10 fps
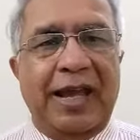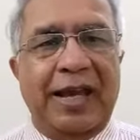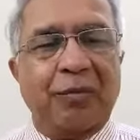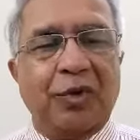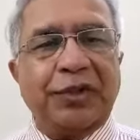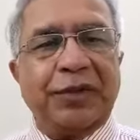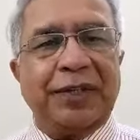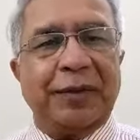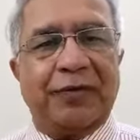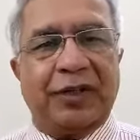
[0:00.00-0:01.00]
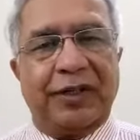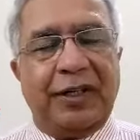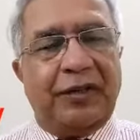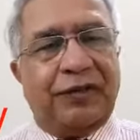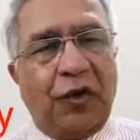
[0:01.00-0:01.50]
And most of them
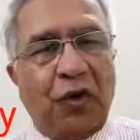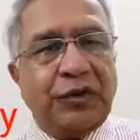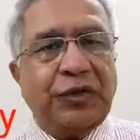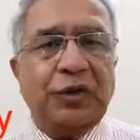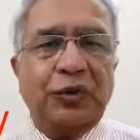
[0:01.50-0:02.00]
were forced